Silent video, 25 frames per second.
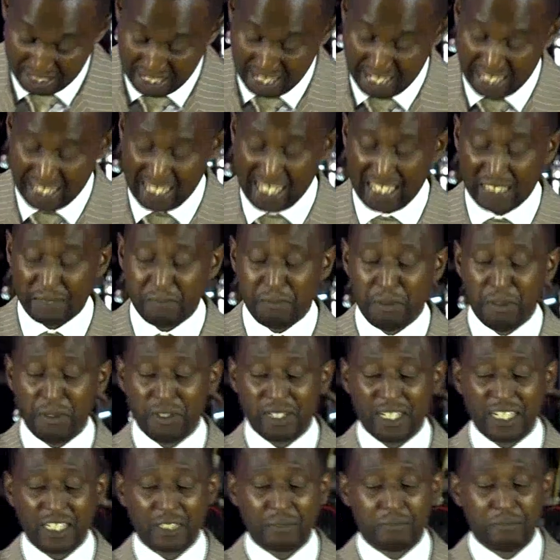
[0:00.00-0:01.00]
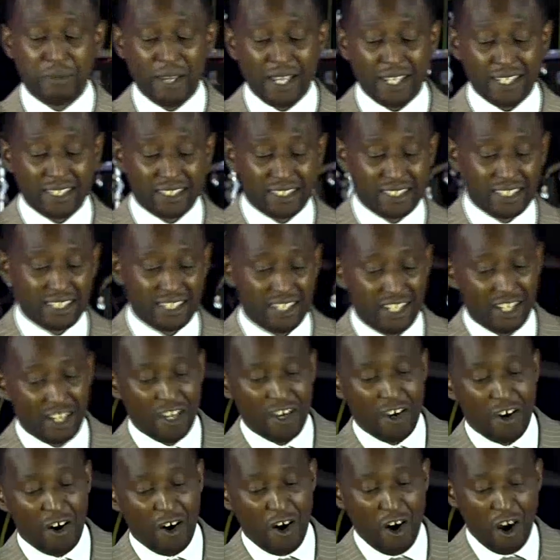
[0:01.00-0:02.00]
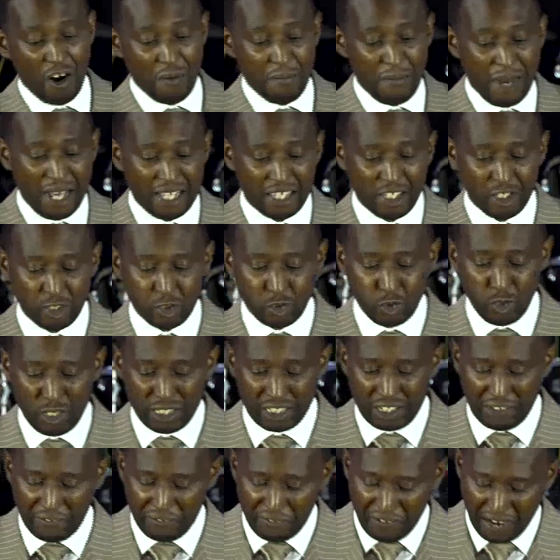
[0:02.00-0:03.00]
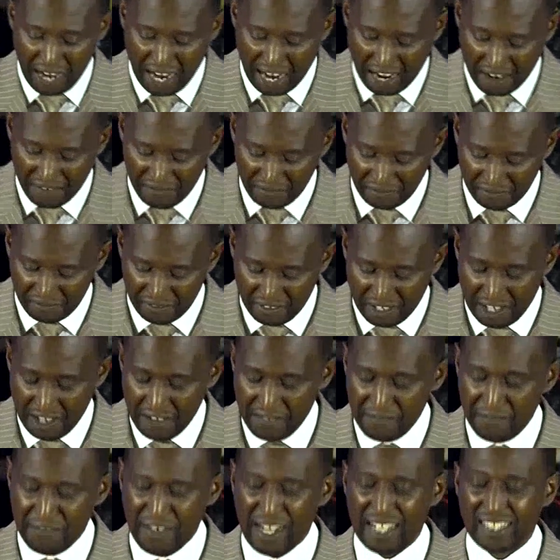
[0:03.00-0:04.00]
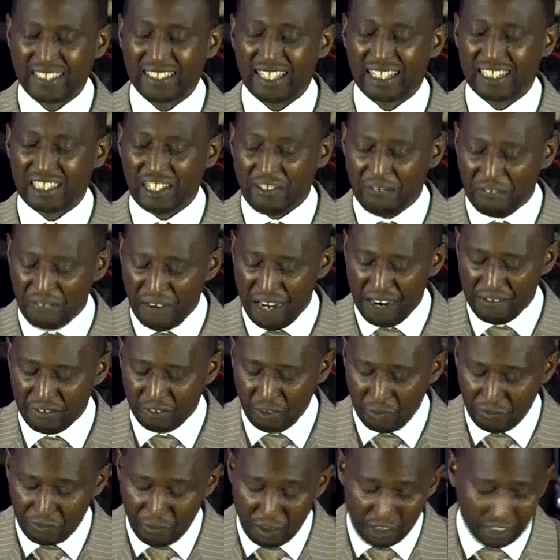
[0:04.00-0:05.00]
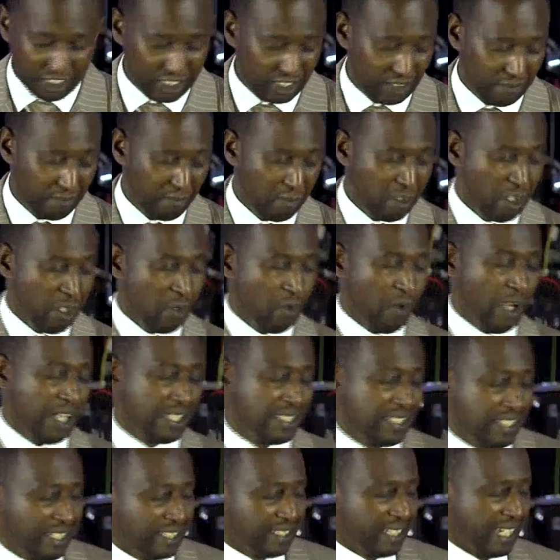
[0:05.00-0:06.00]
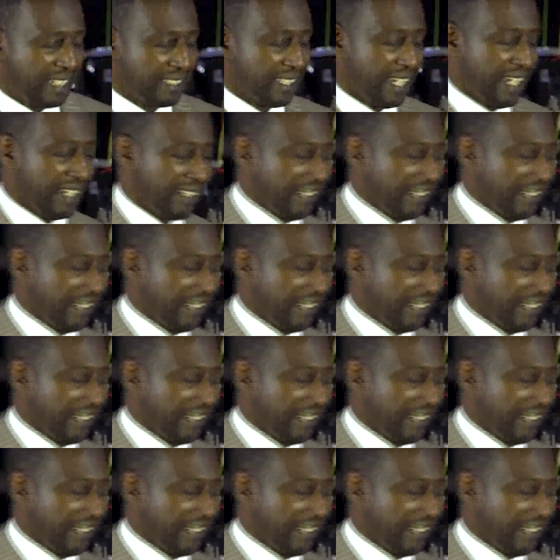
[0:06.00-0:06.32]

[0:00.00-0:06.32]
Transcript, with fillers: And this book is based on Matthew 25 verse 35 to 40, where Jesus